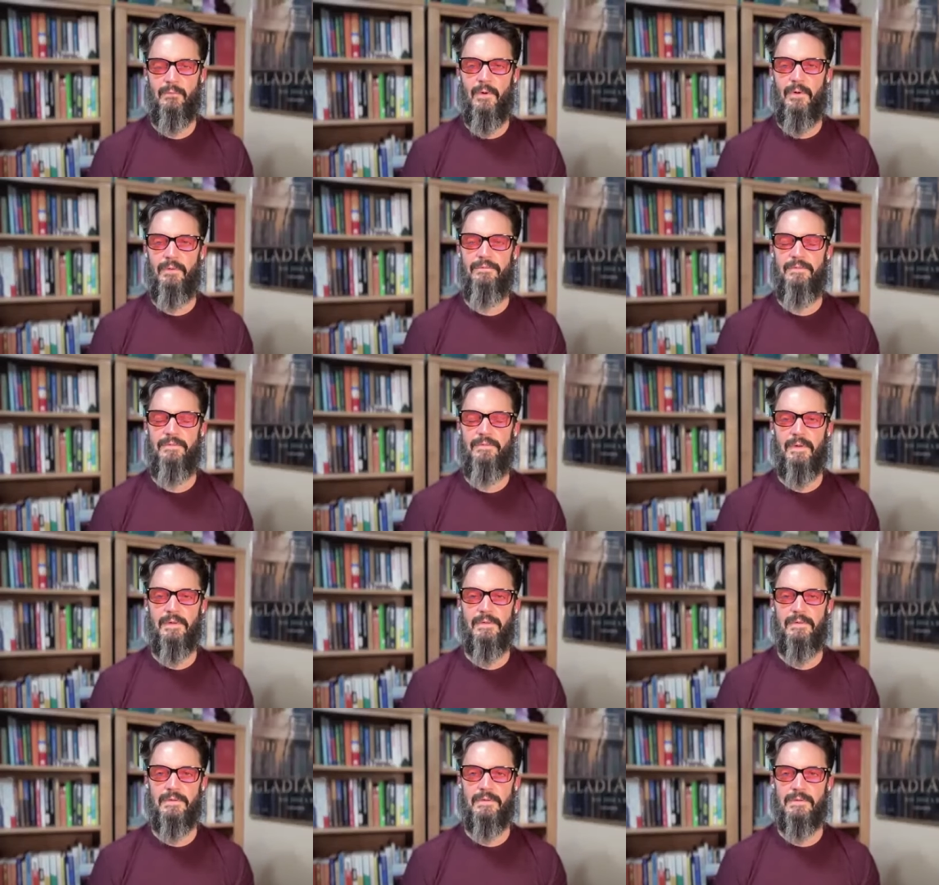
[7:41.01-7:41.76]
What
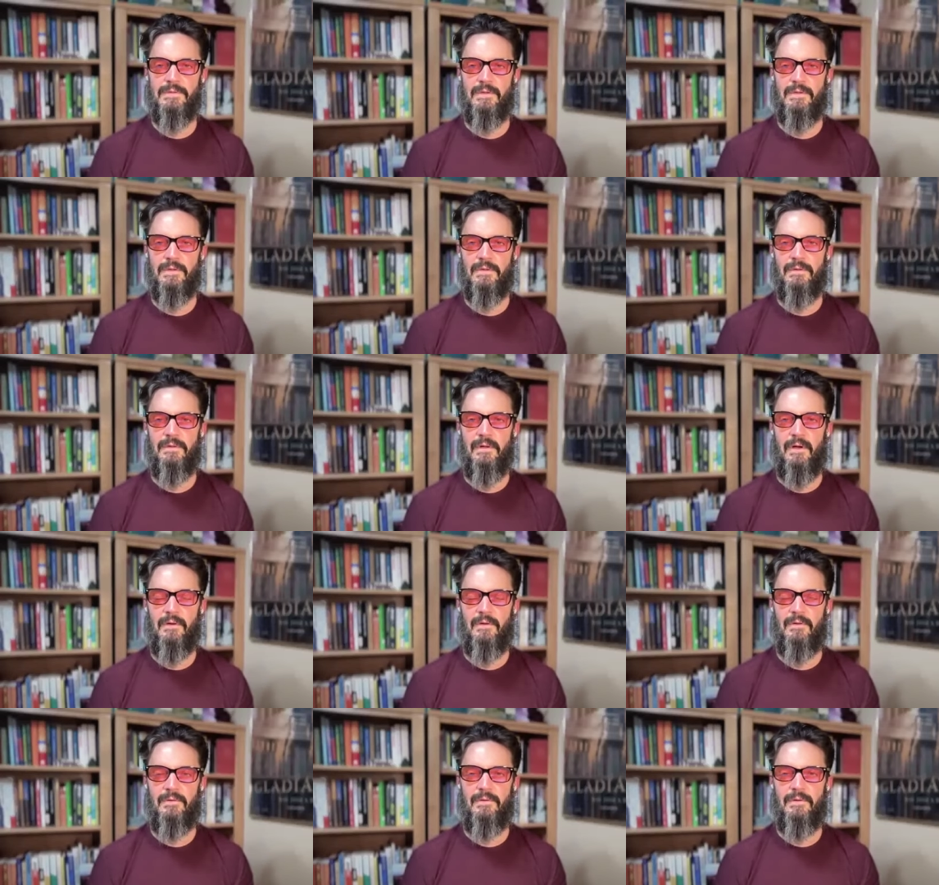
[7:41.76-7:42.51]
filters
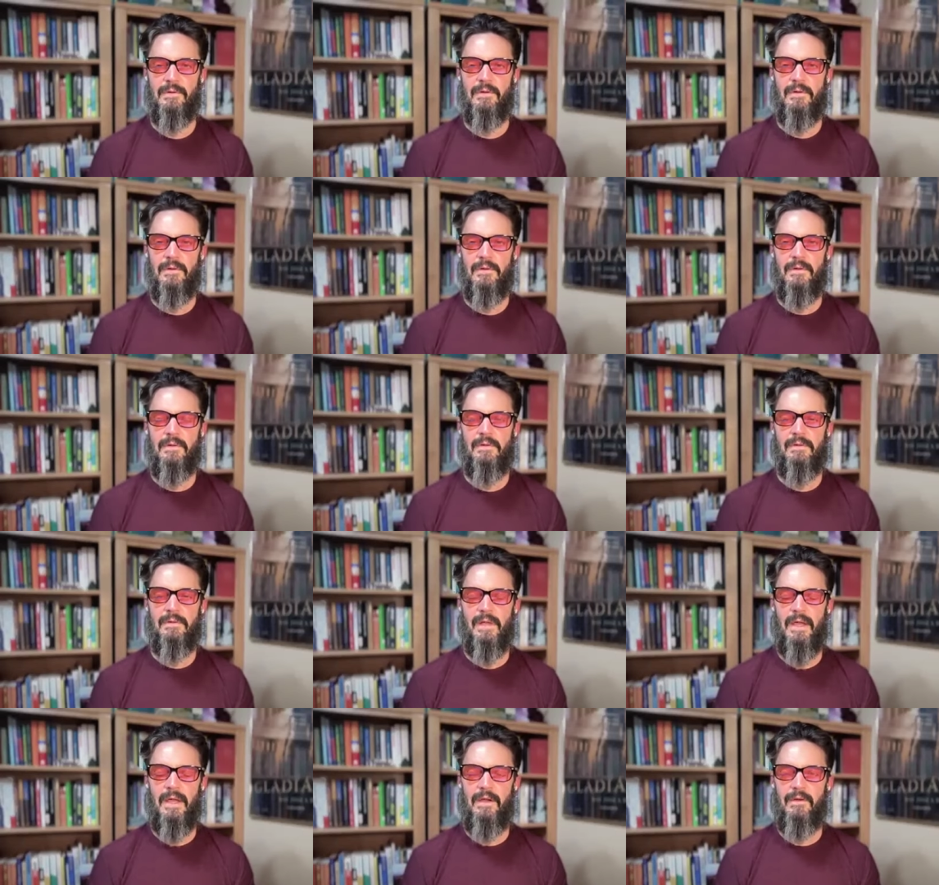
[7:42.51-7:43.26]
are
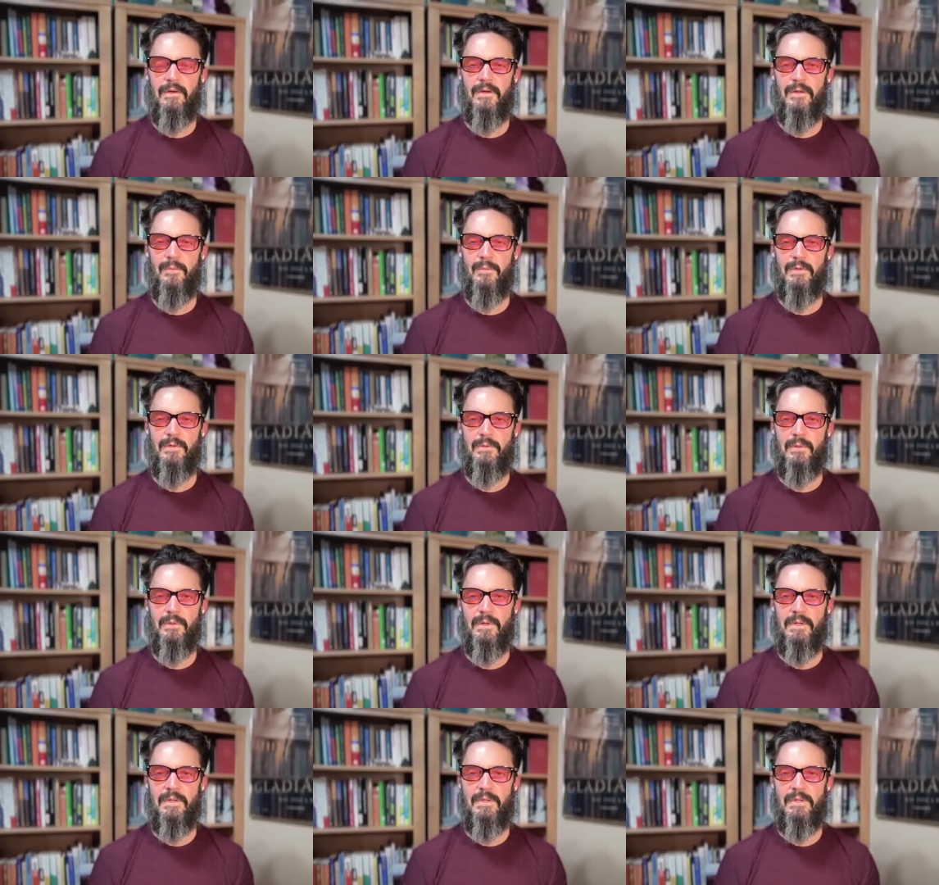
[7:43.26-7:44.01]
layered in
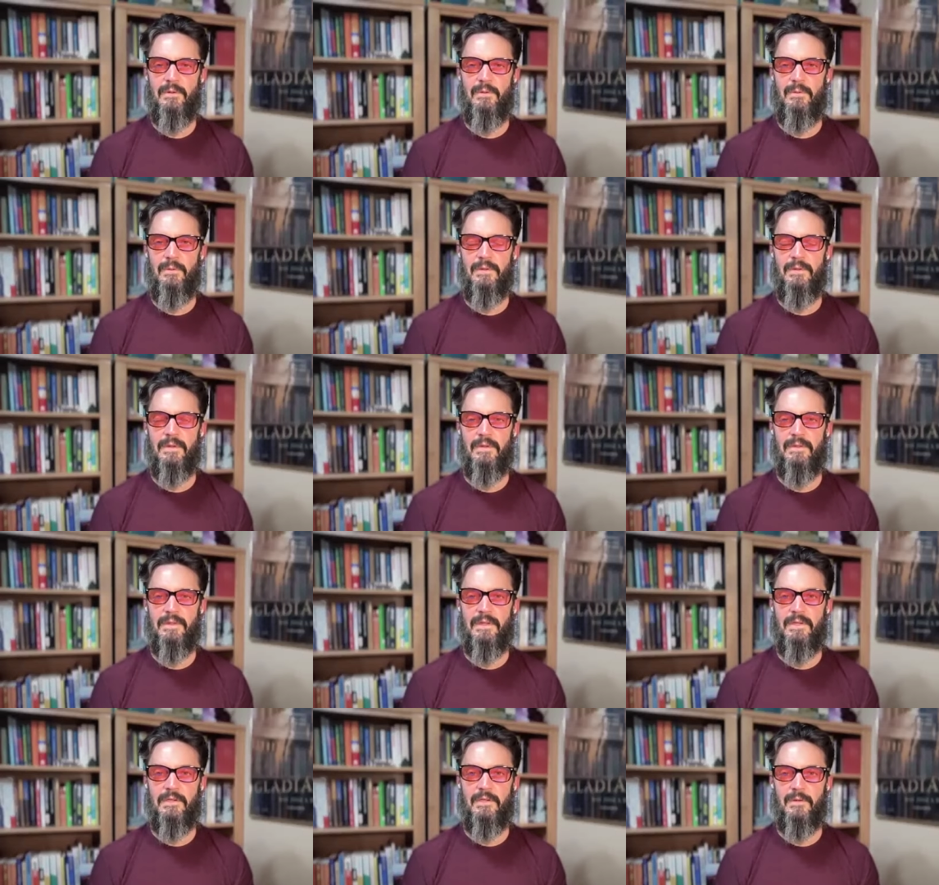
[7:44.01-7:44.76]
between you and
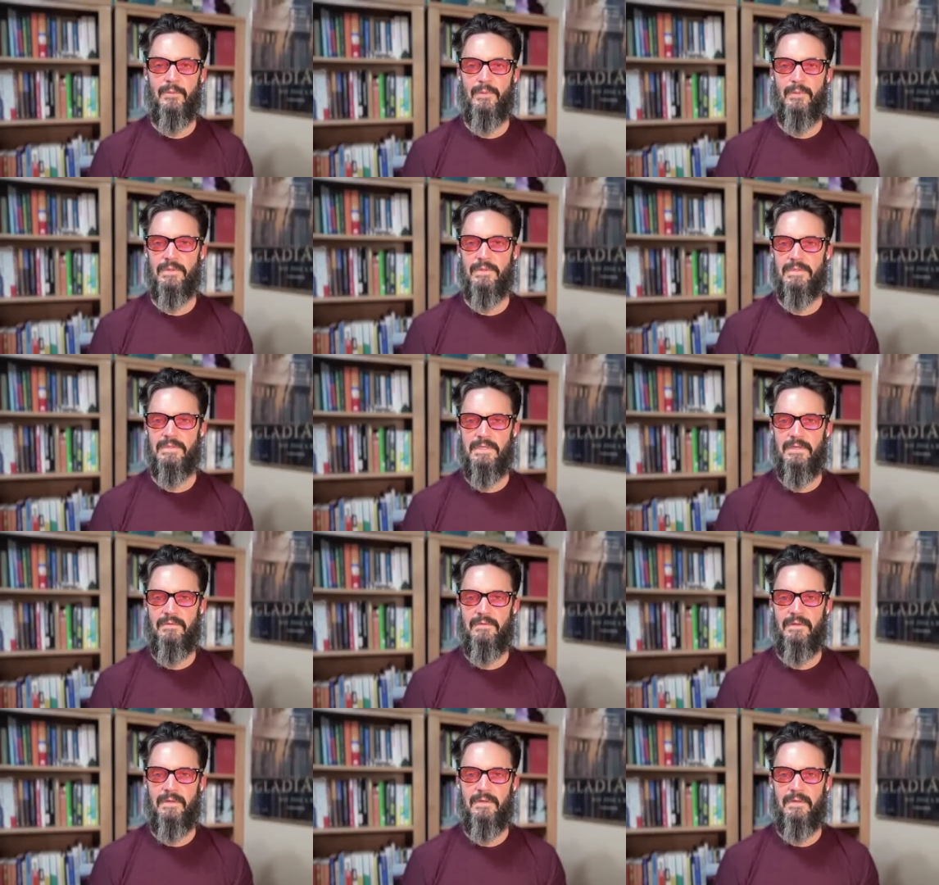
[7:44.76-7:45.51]
the thing you're
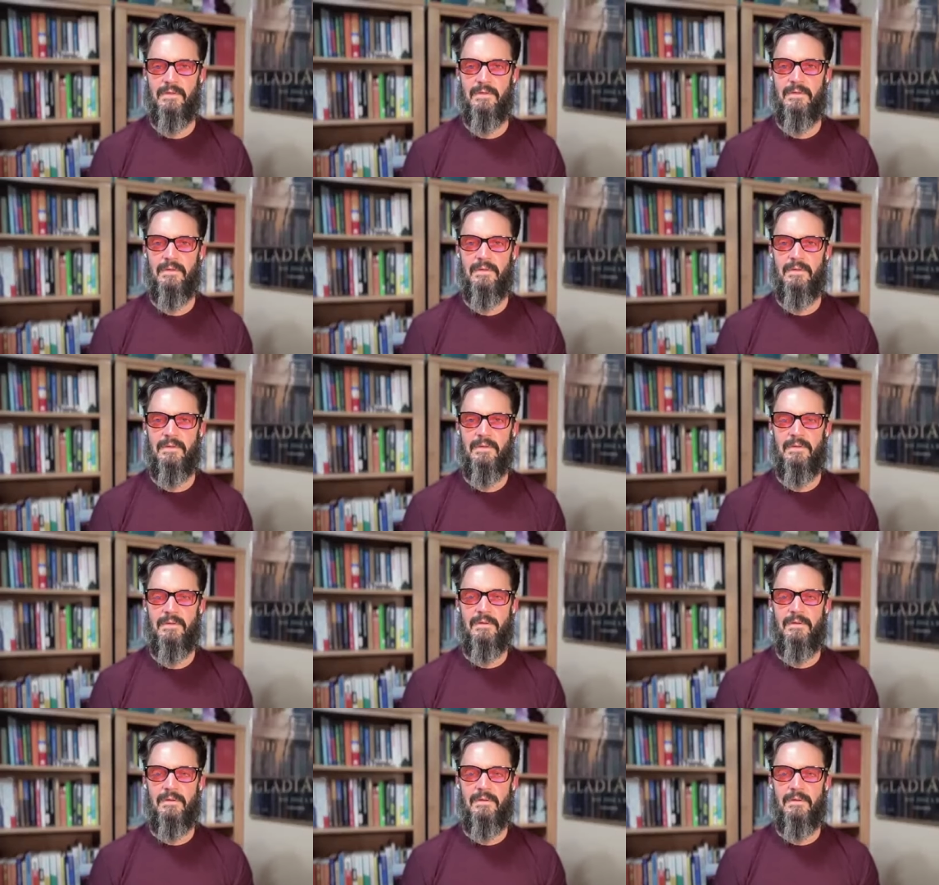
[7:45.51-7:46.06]
perceiving